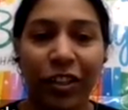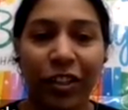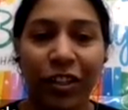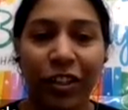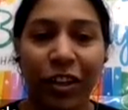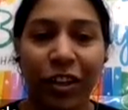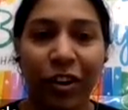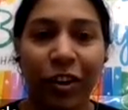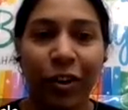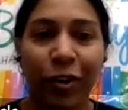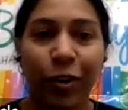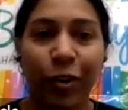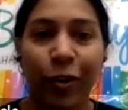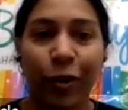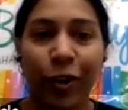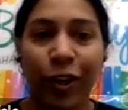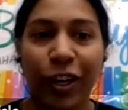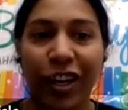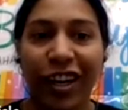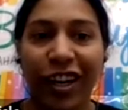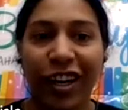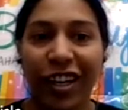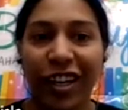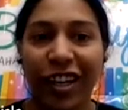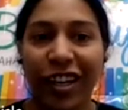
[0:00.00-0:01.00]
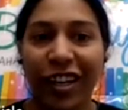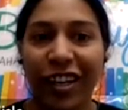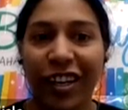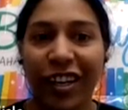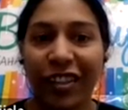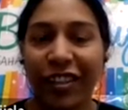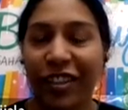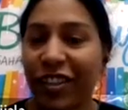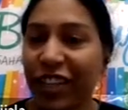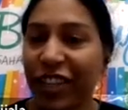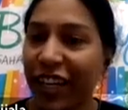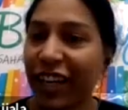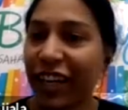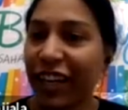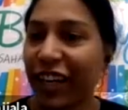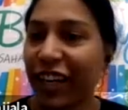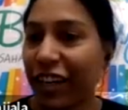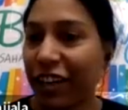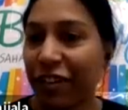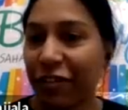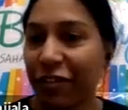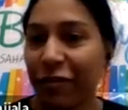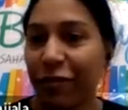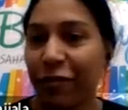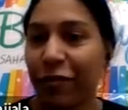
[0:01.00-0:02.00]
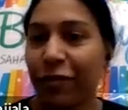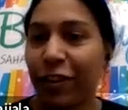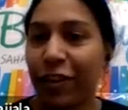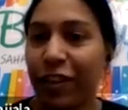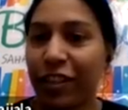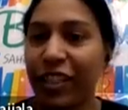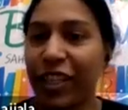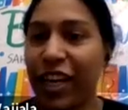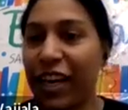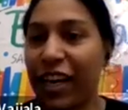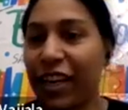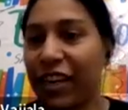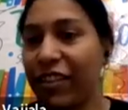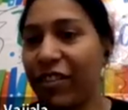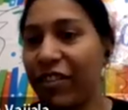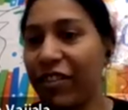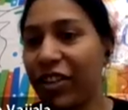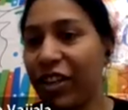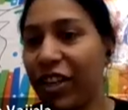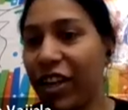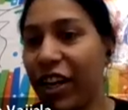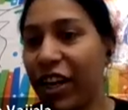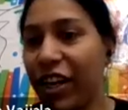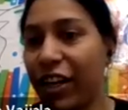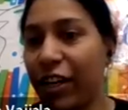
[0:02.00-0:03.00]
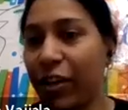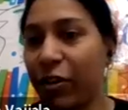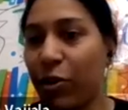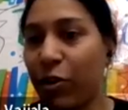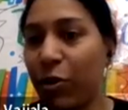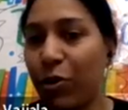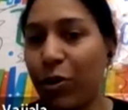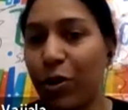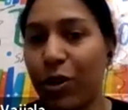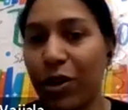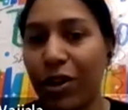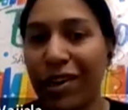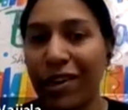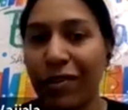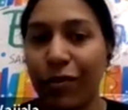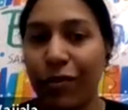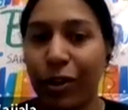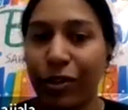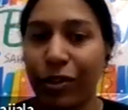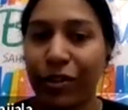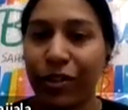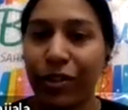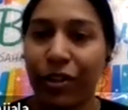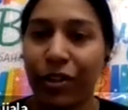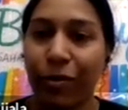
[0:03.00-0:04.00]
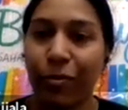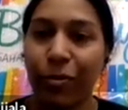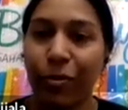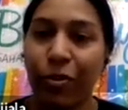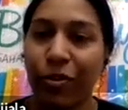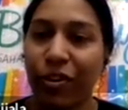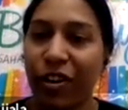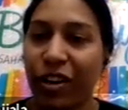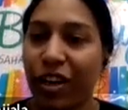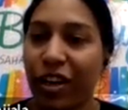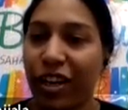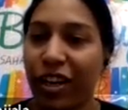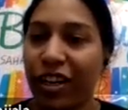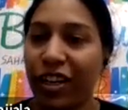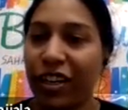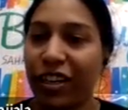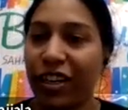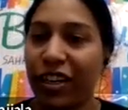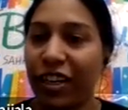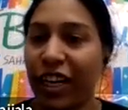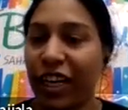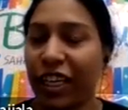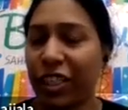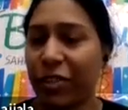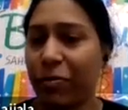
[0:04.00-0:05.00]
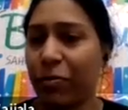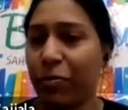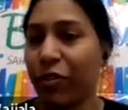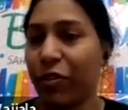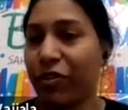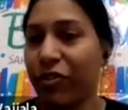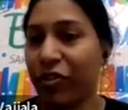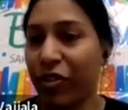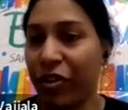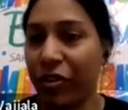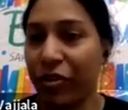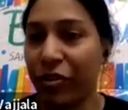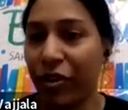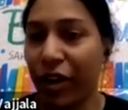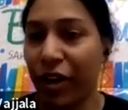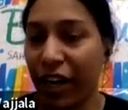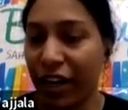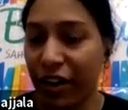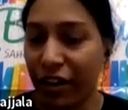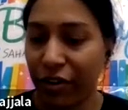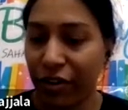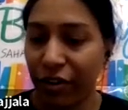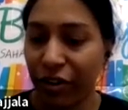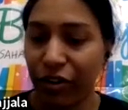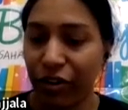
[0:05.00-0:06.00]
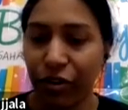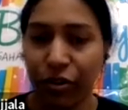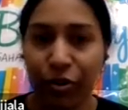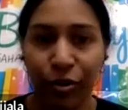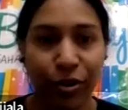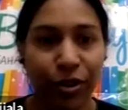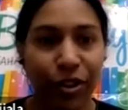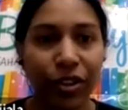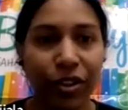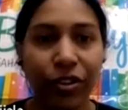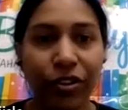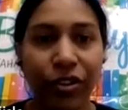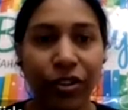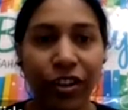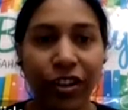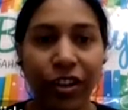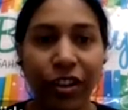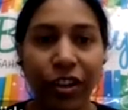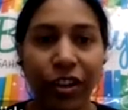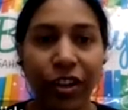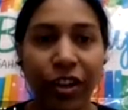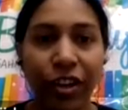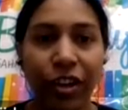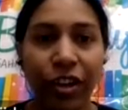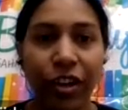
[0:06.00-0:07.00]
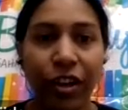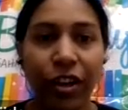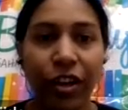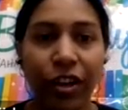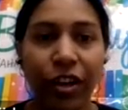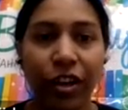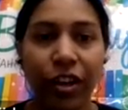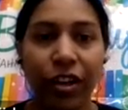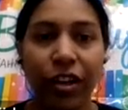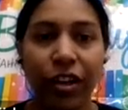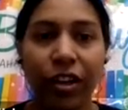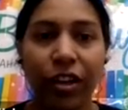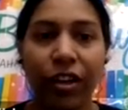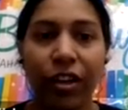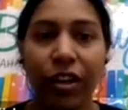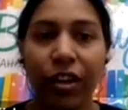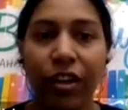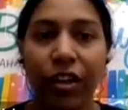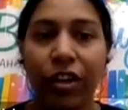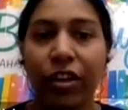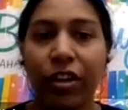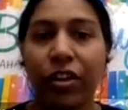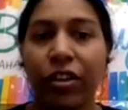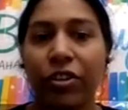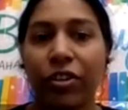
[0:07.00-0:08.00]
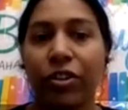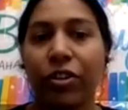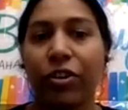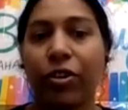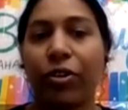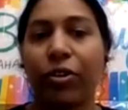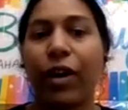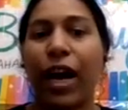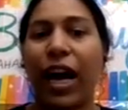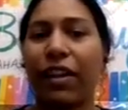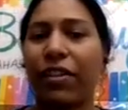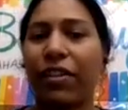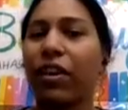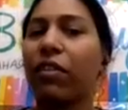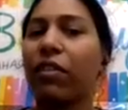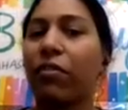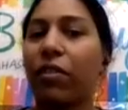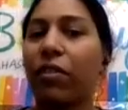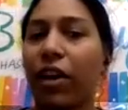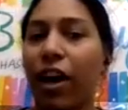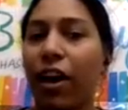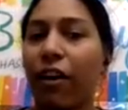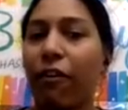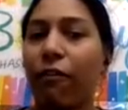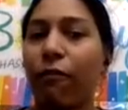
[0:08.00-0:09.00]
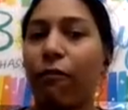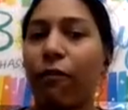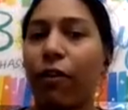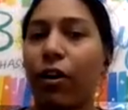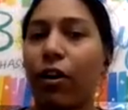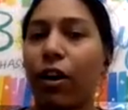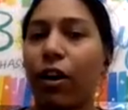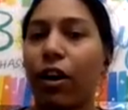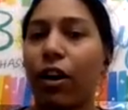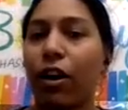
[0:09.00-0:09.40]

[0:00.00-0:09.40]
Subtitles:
So the second kind of challenge I encountered was about textbooks and graded resources. So I think we have